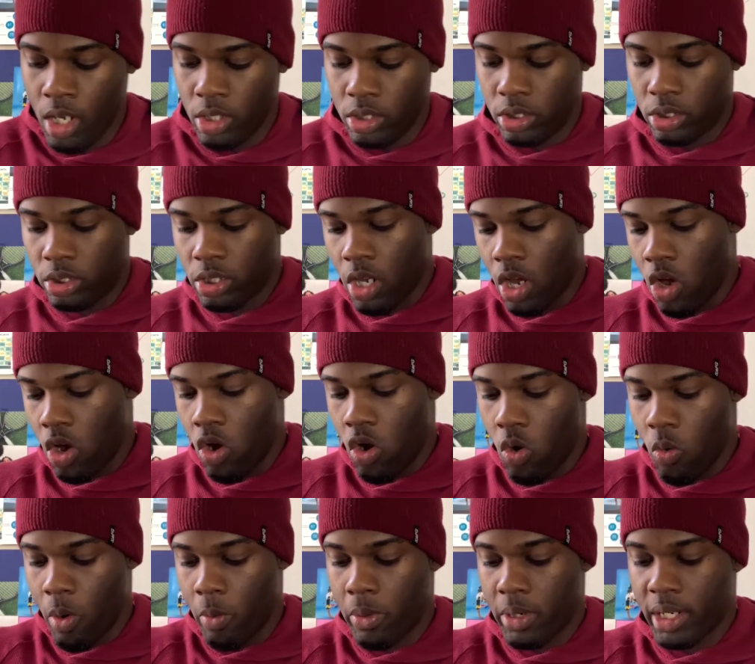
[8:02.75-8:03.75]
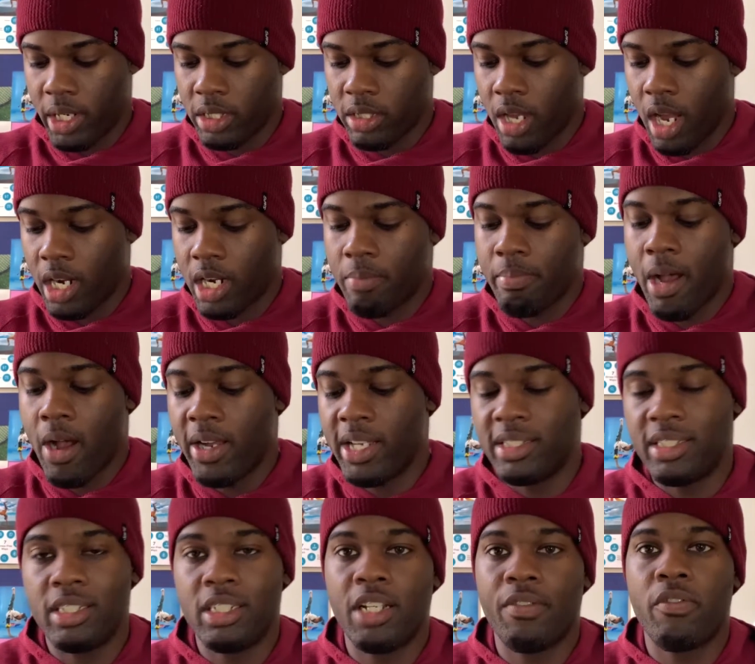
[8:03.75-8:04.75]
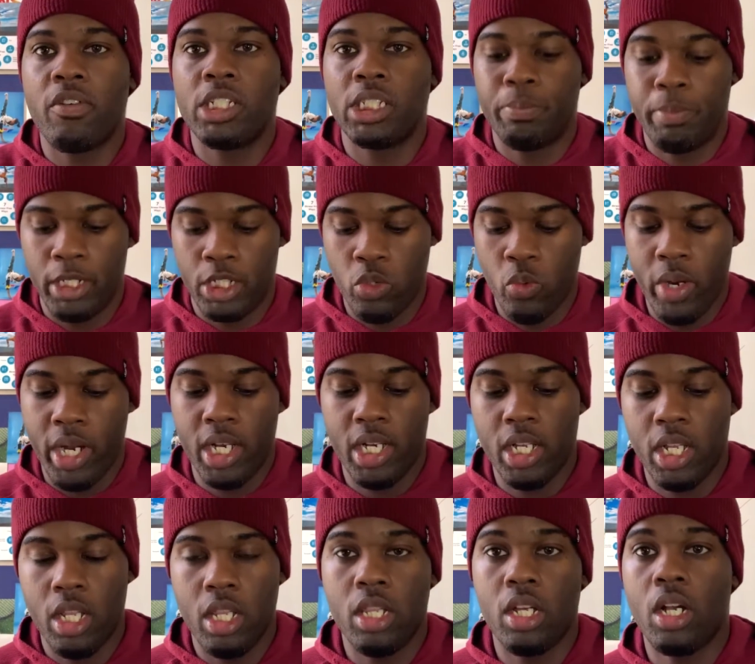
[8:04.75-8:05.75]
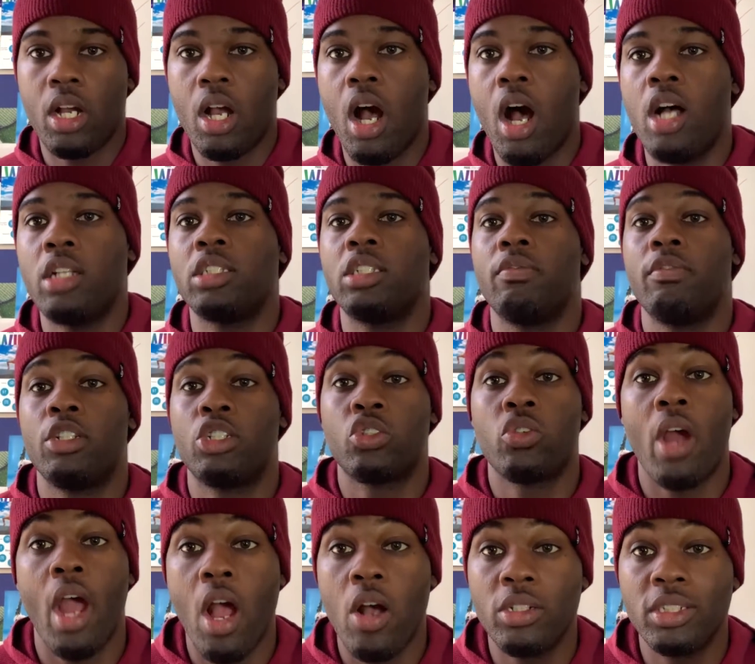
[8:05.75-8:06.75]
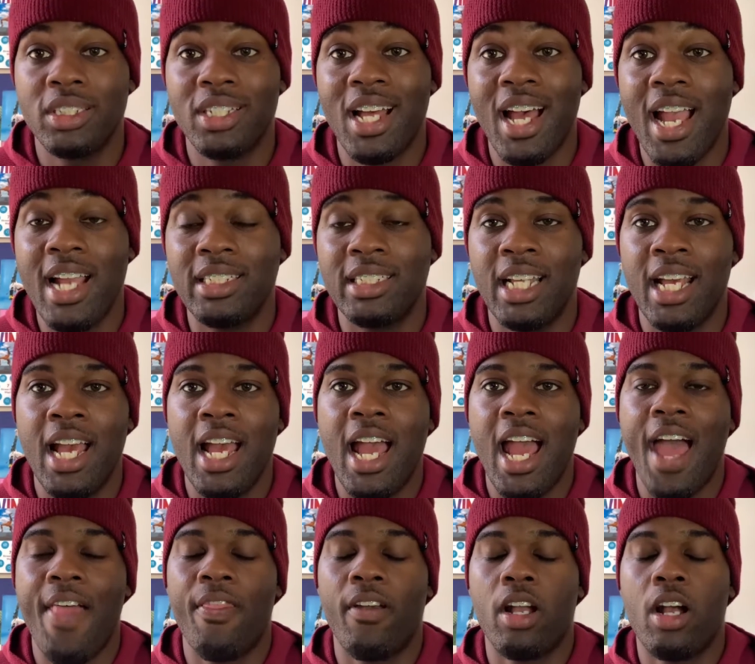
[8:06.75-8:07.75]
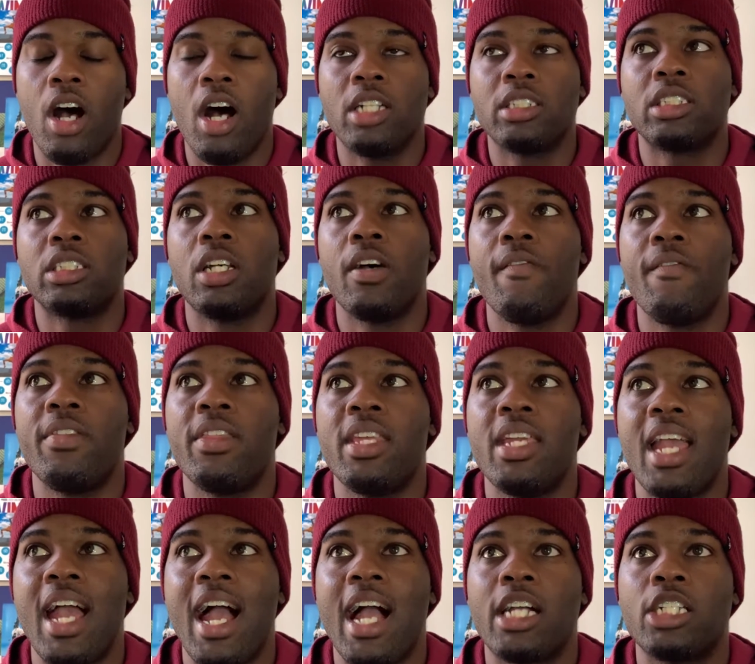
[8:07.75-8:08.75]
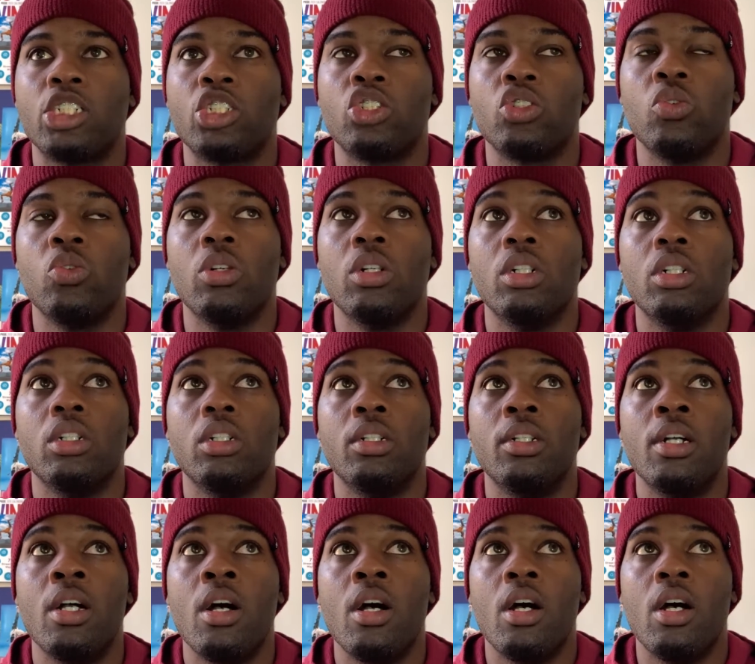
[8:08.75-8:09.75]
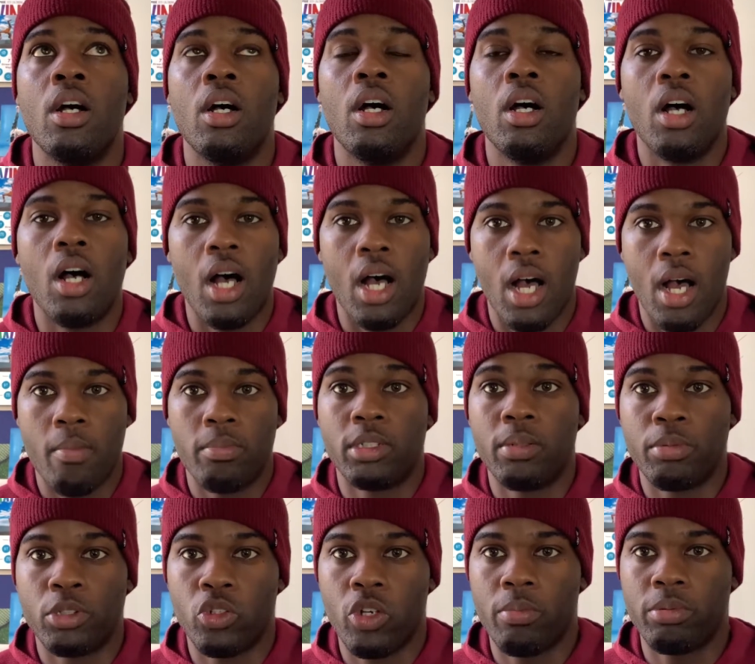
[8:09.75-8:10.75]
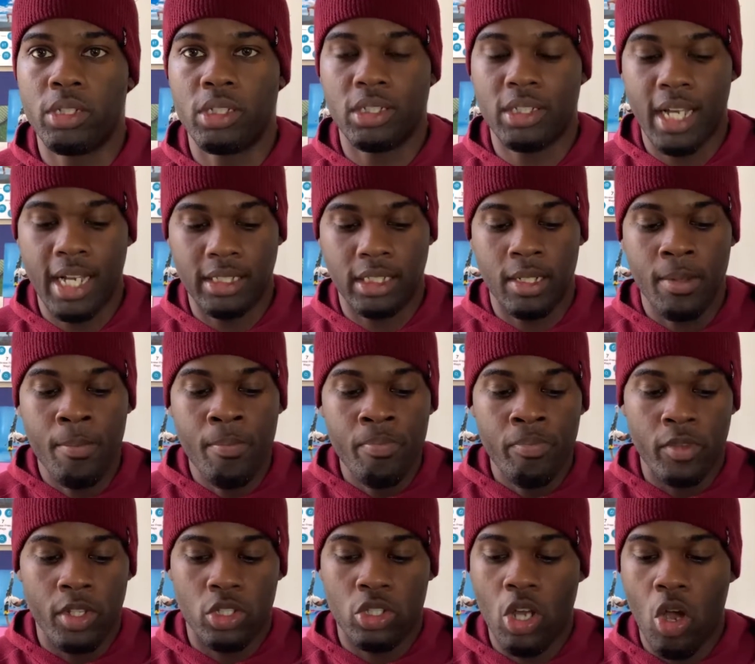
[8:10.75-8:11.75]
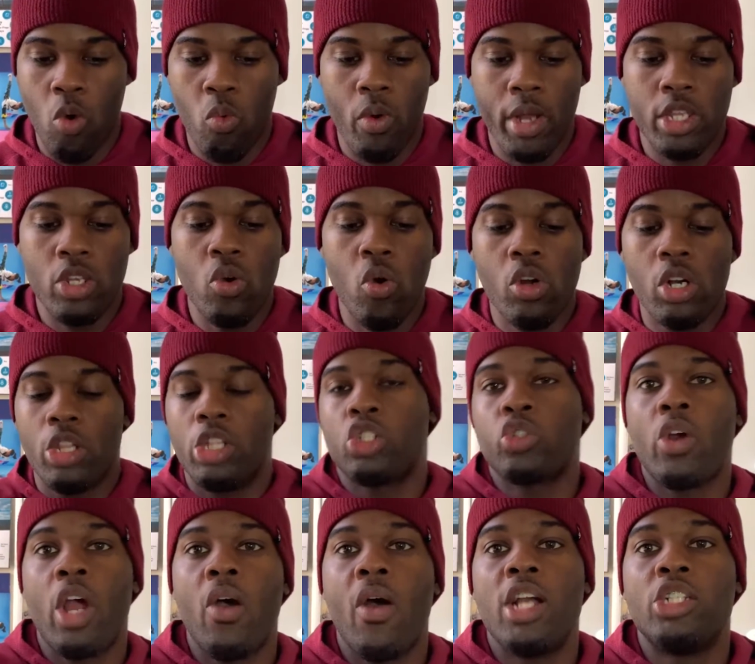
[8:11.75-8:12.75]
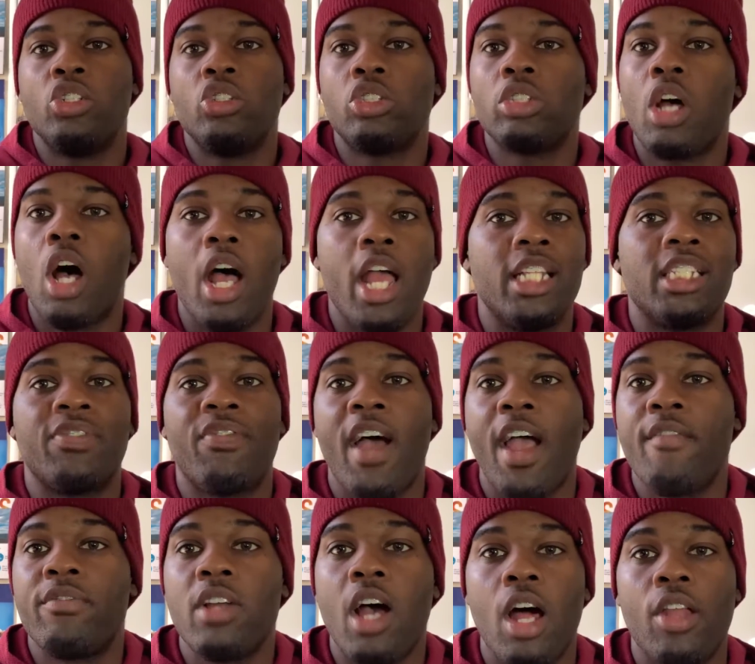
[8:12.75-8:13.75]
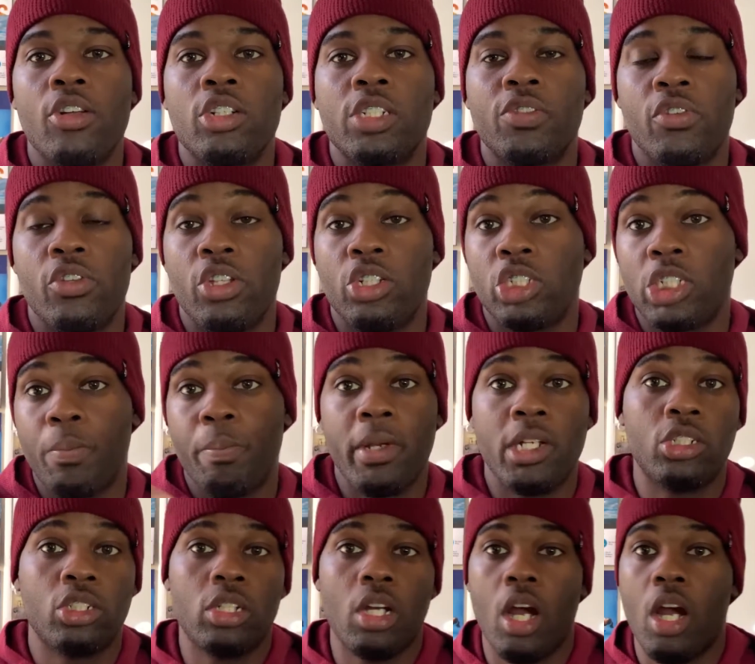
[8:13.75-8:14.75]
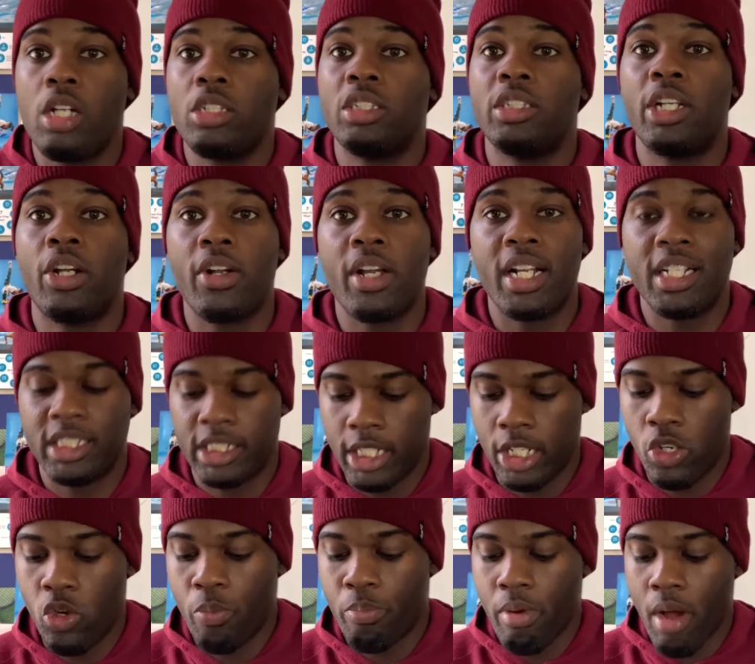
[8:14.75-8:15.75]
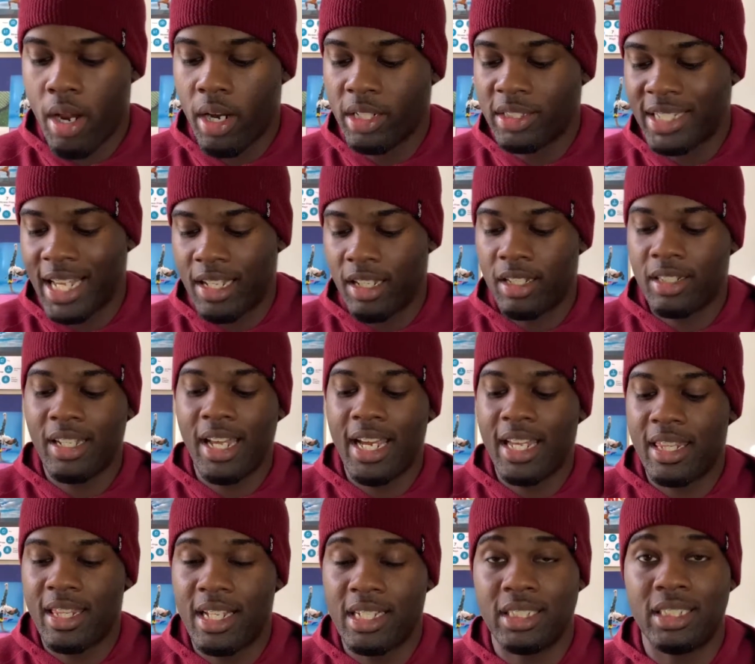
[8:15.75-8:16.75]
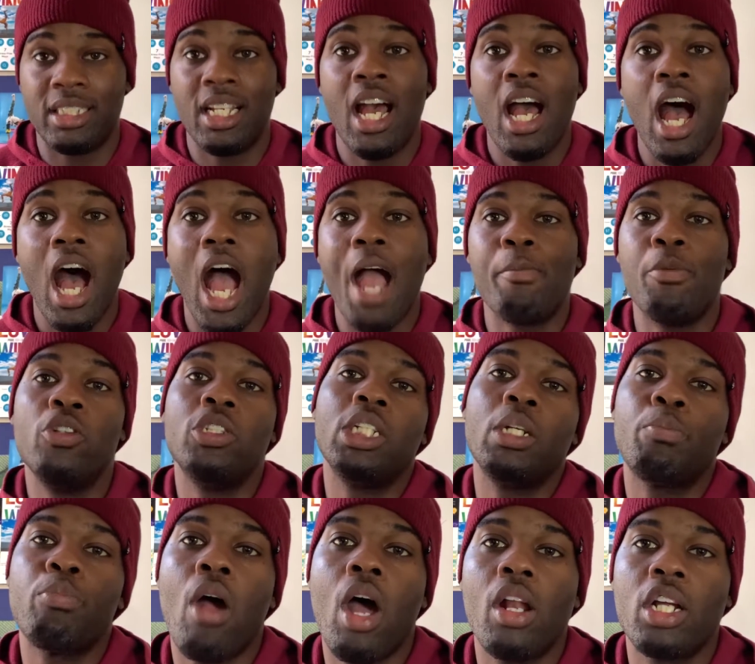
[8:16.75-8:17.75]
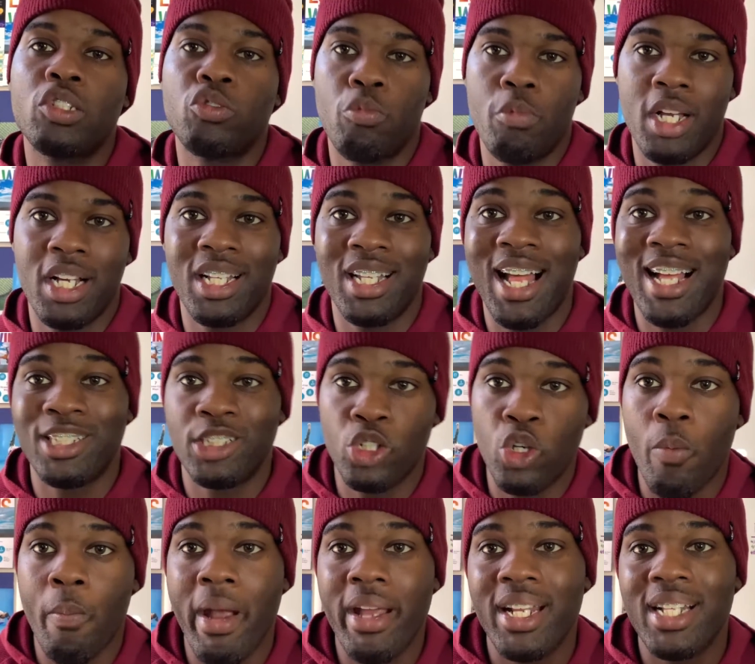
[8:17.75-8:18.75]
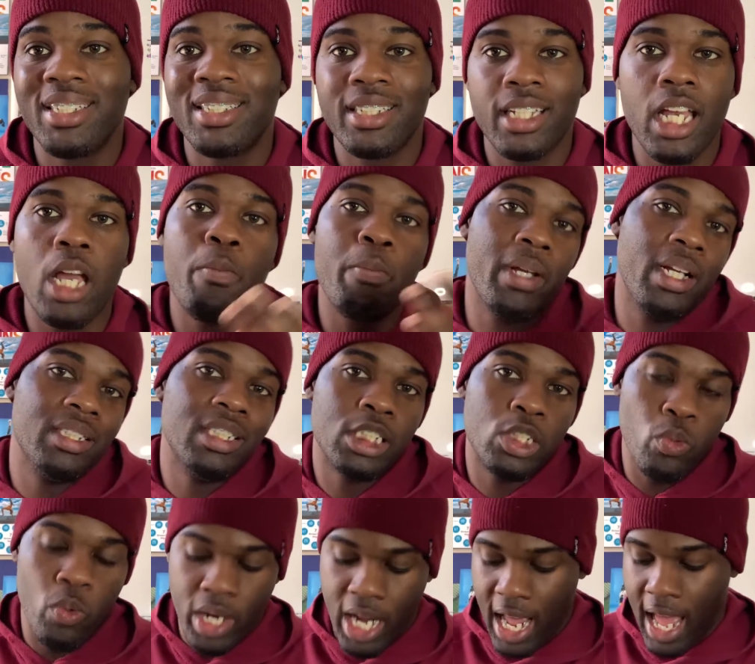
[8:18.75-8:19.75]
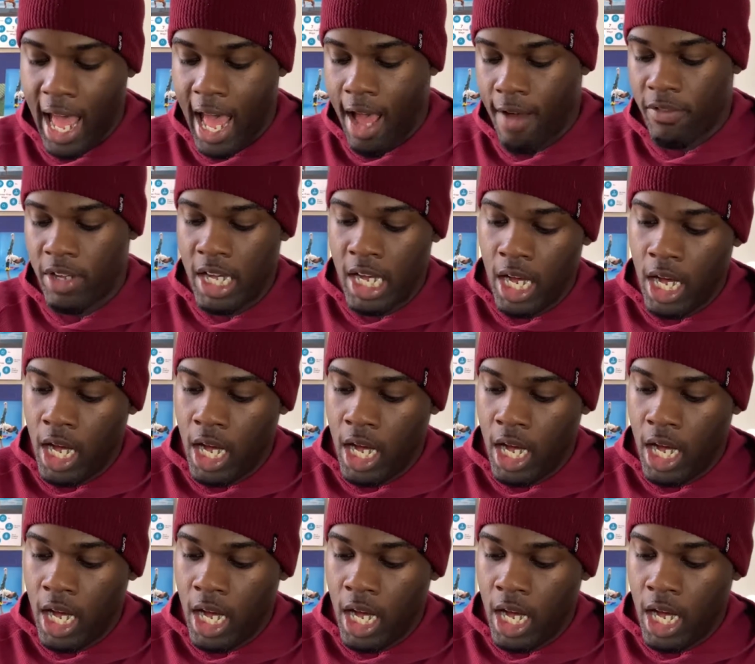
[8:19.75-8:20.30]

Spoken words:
So what we're going to talk about is the difference between the cost of the trial size and the cost of the actual subscription size. So when you order the trial, as you saw, it's $5 for the shipping charge. They're going to send you products that look like this. I'm using products from the classical maintenance kit because it's what I have.